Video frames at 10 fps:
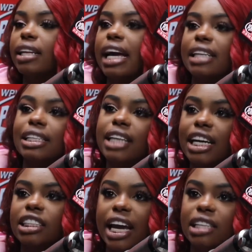Like, that's
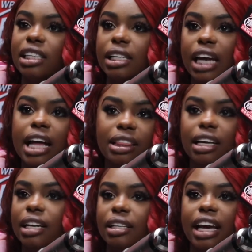not changing nothing.